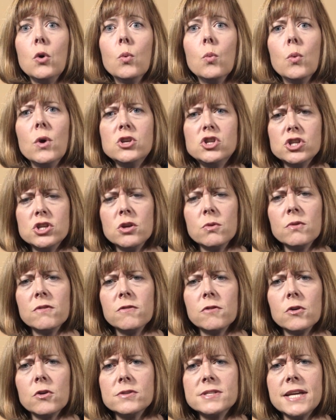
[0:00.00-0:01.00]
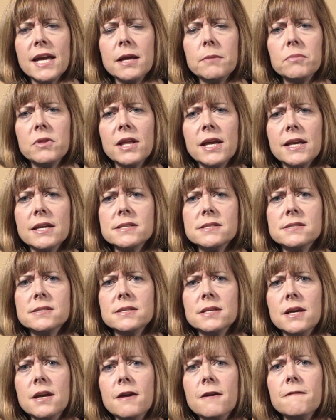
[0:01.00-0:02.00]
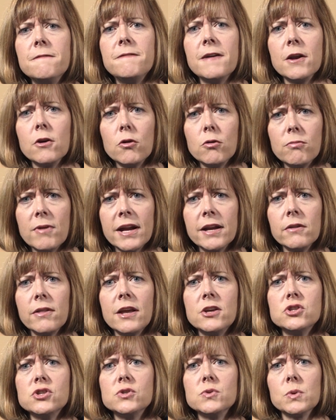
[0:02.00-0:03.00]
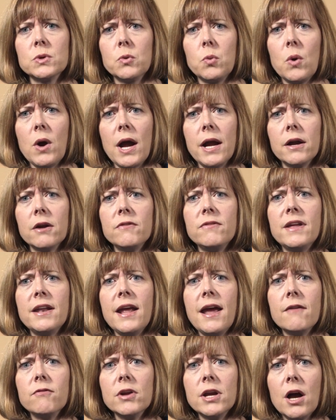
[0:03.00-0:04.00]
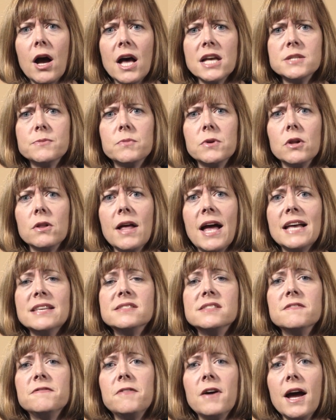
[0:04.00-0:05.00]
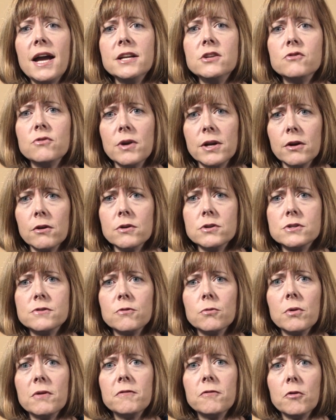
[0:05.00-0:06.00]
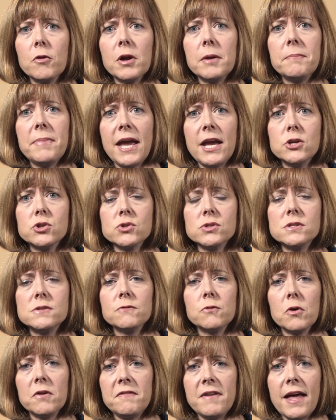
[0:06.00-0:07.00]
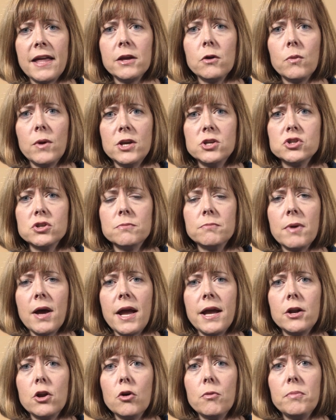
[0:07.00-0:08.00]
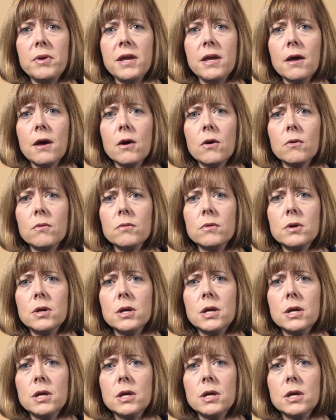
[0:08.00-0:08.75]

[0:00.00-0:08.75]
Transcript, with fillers: When should the referral take place? Federal regulations require that every hospital has defined triggers for referring patients for evaluation by an OPO.